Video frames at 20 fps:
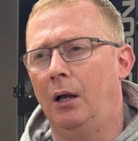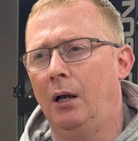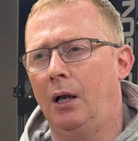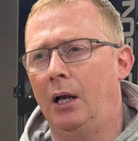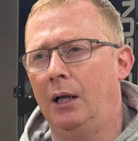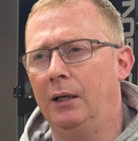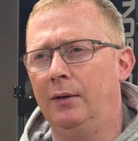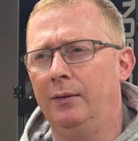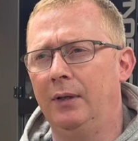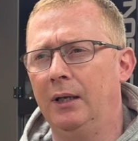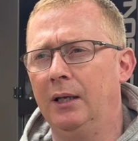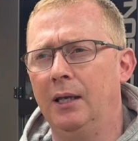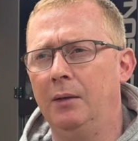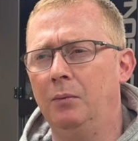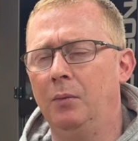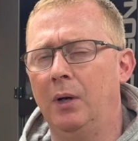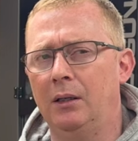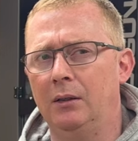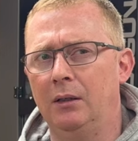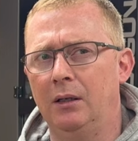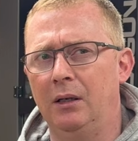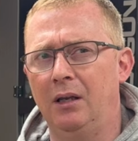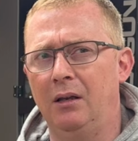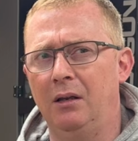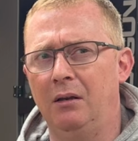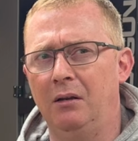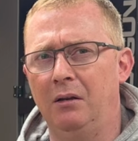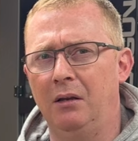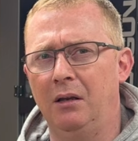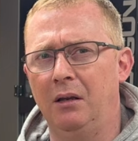And you're thinking, well,
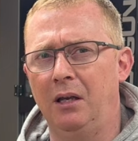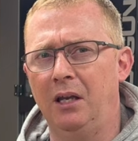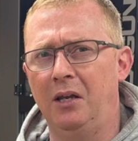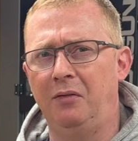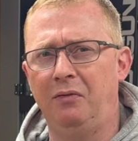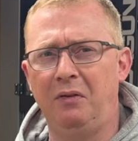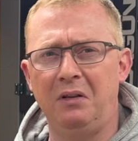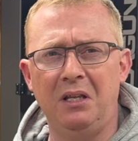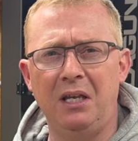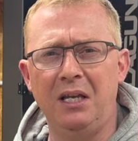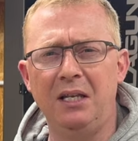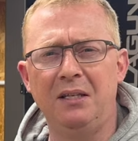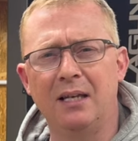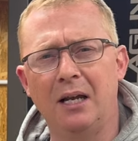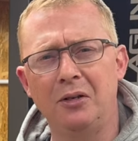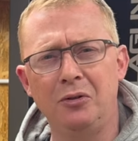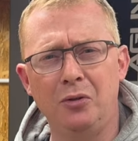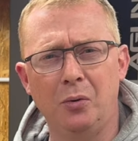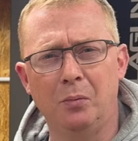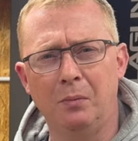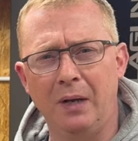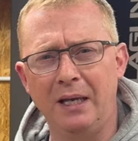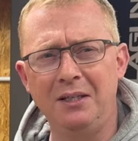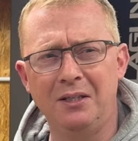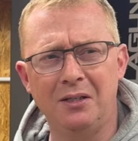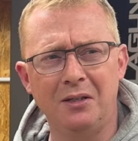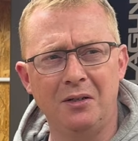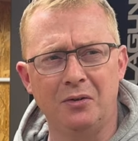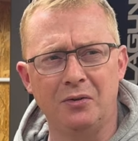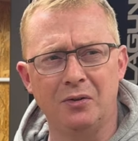if it needs annual
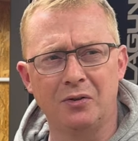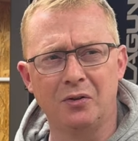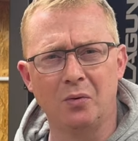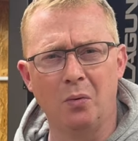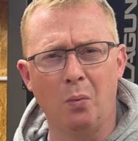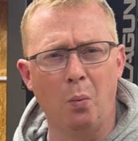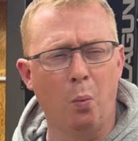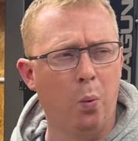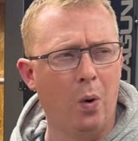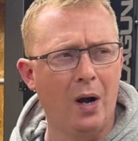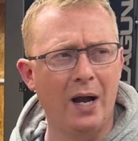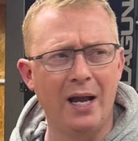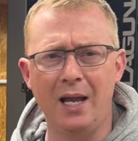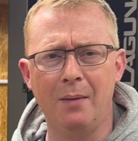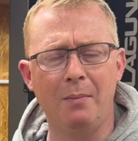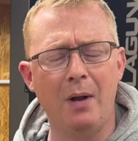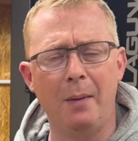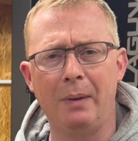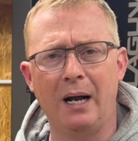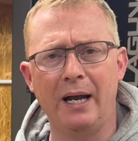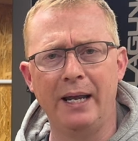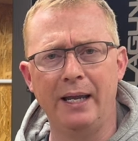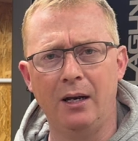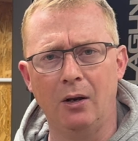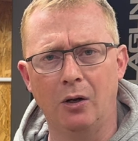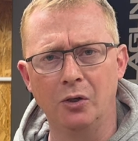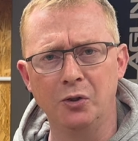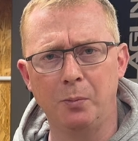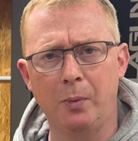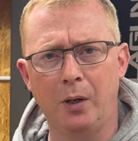maintenance, why am I
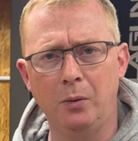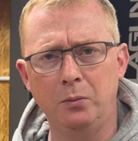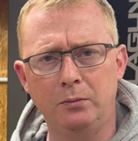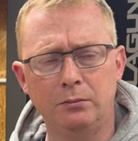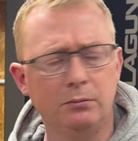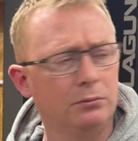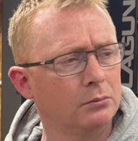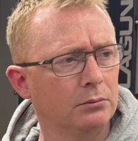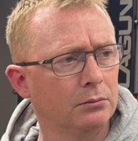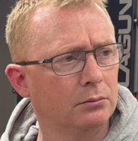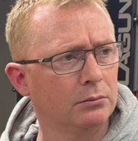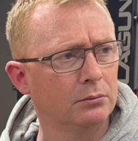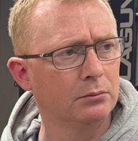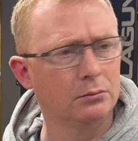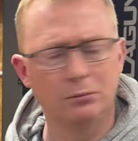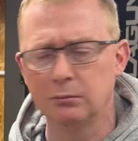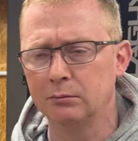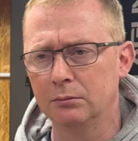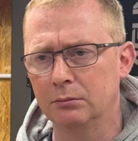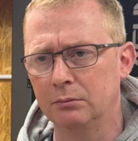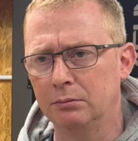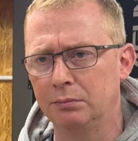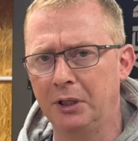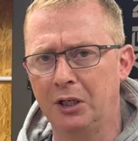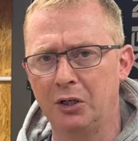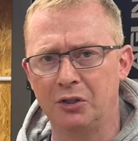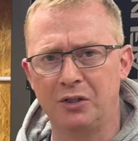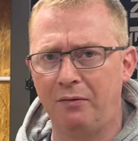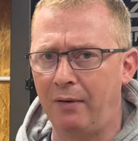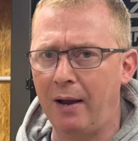buying Osmo?
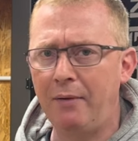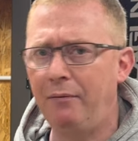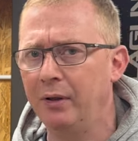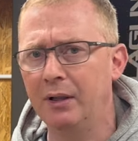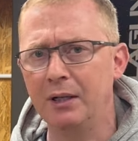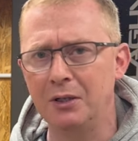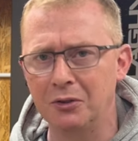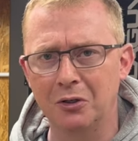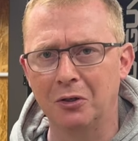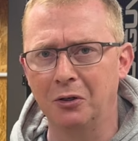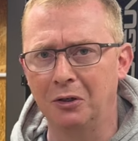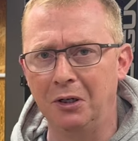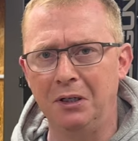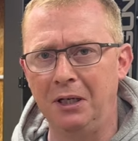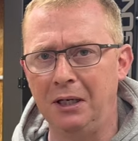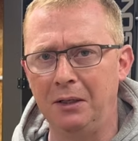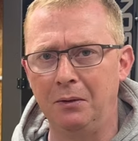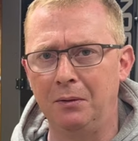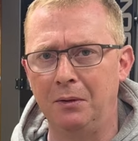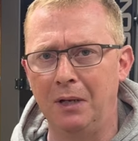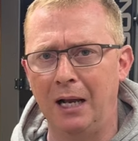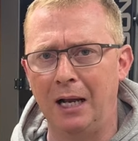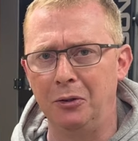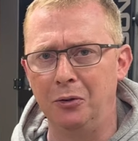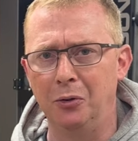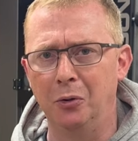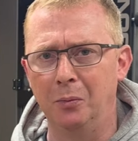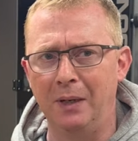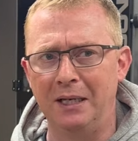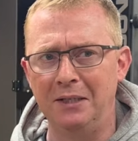Because if everything's going to need
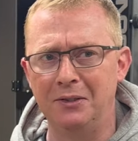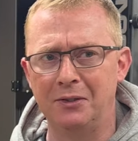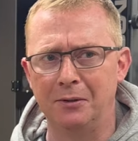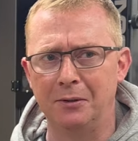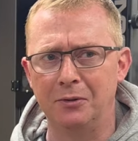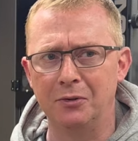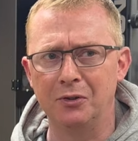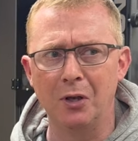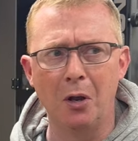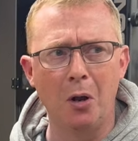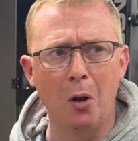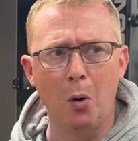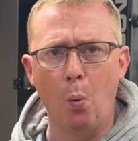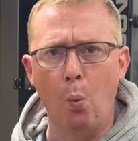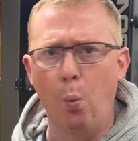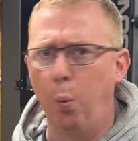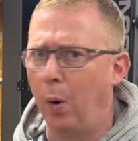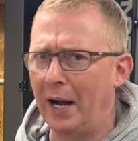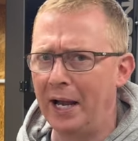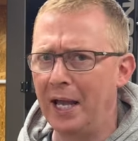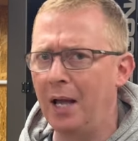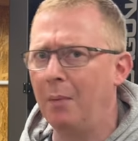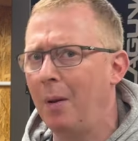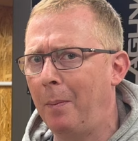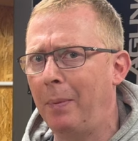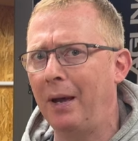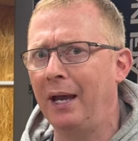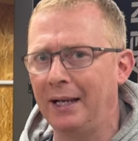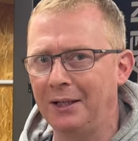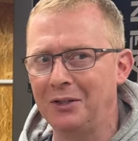annual maintenance, why am
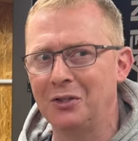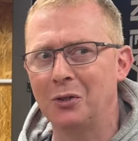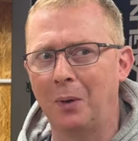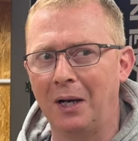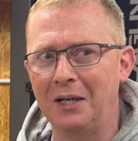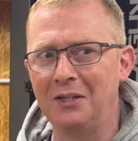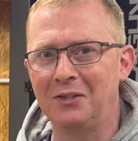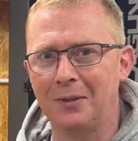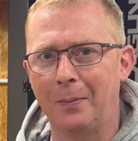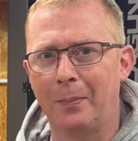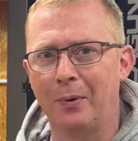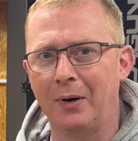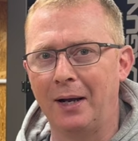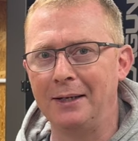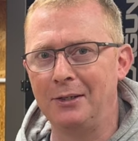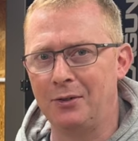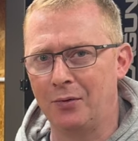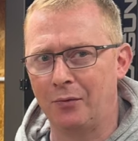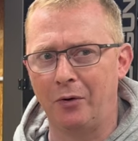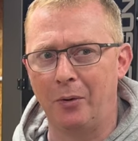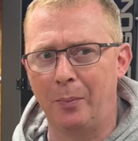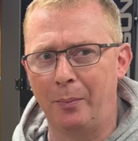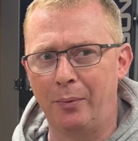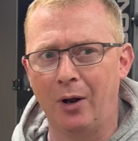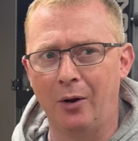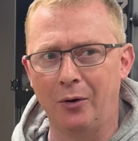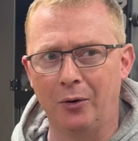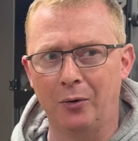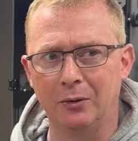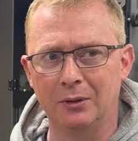I paying twice the price for a
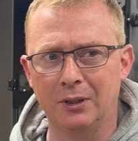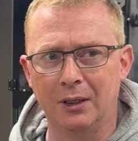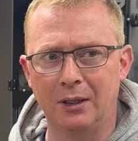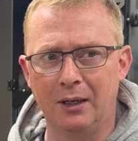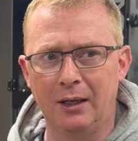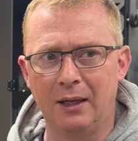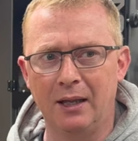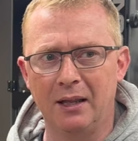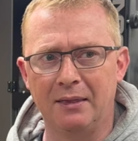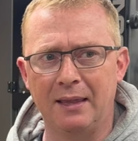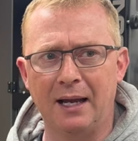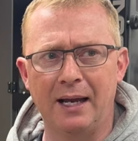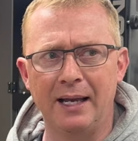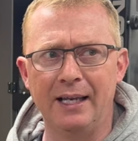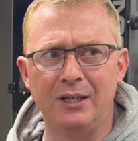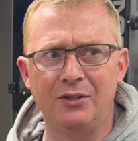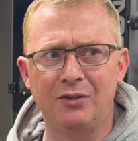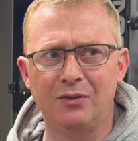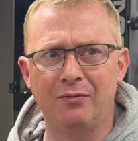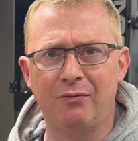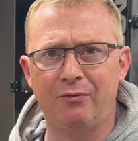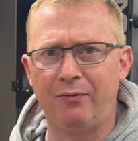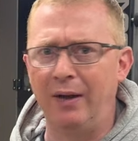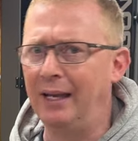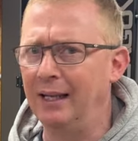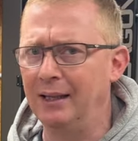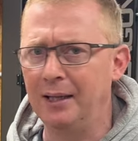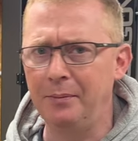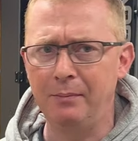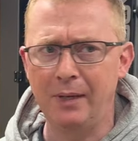product that is
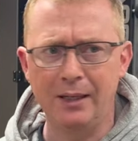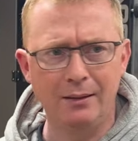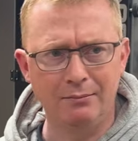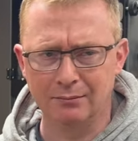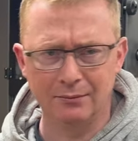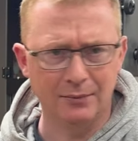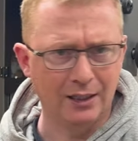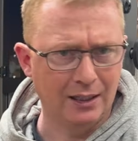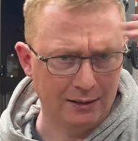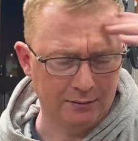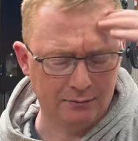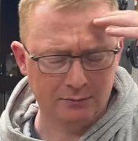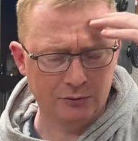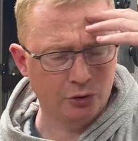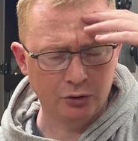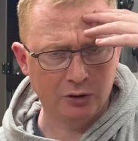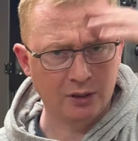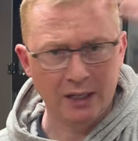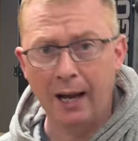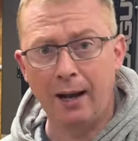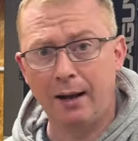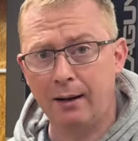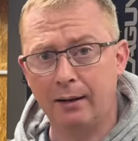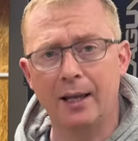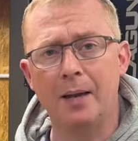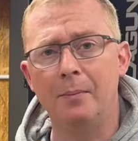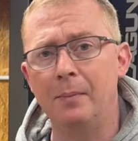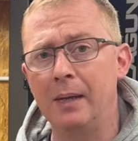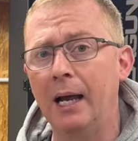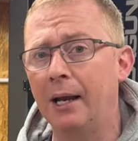failing me? I just can't
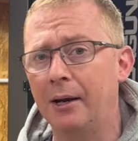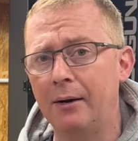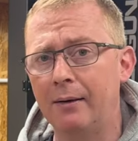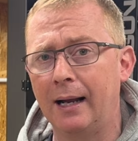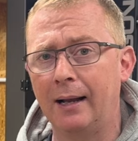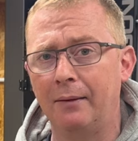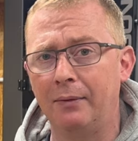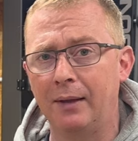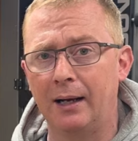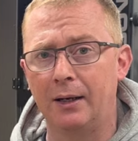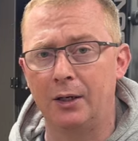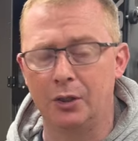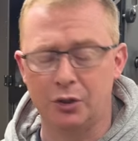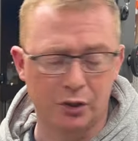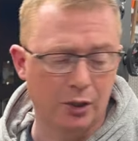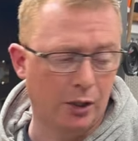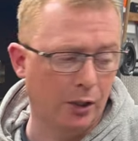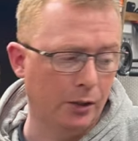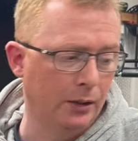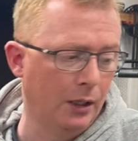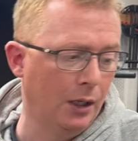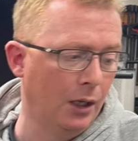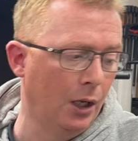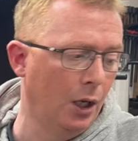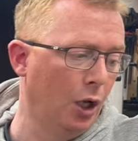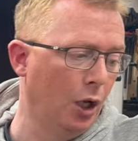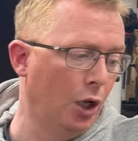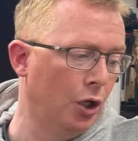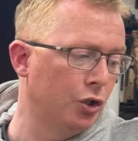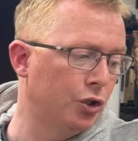get my head around that at all.
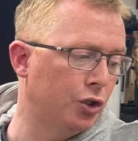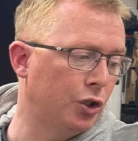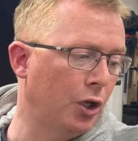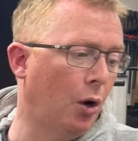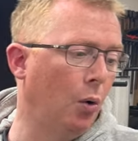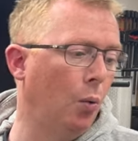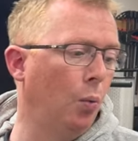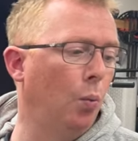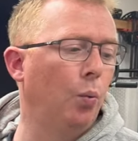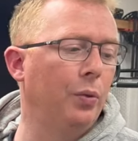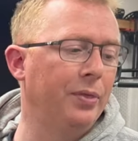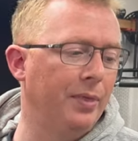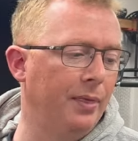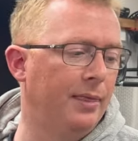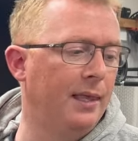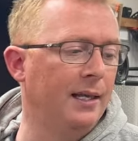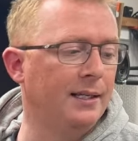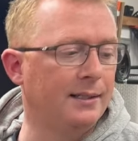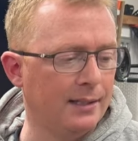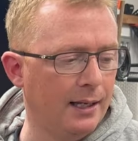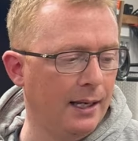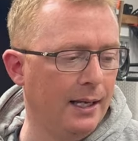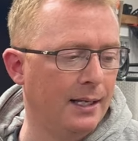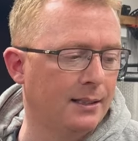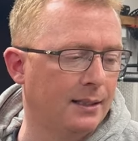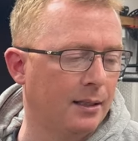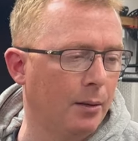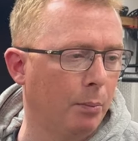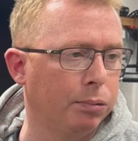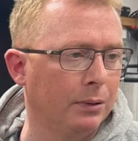So this
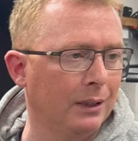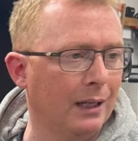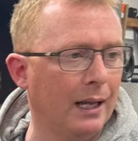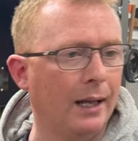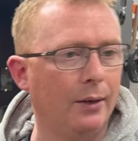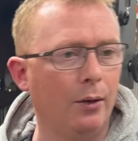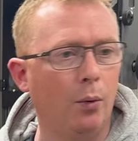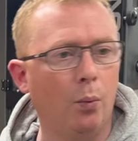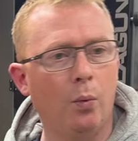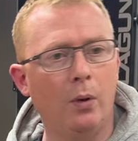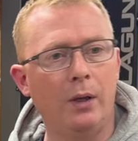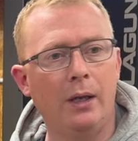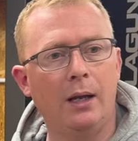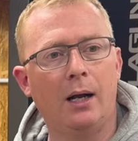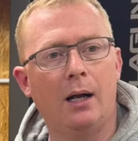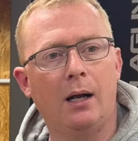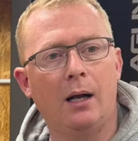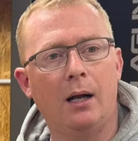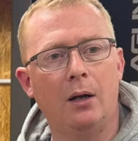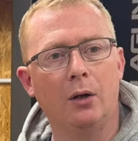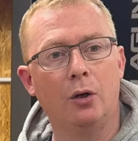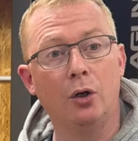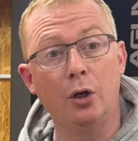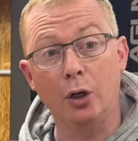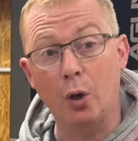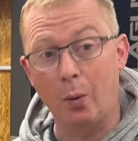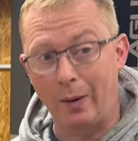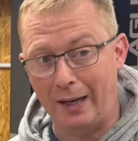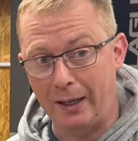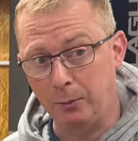is the plan. We are
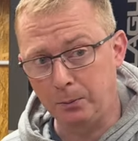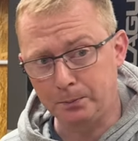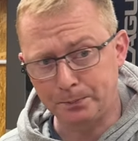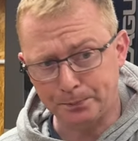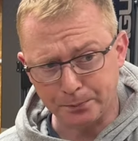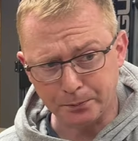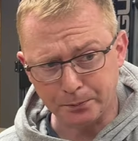going to go out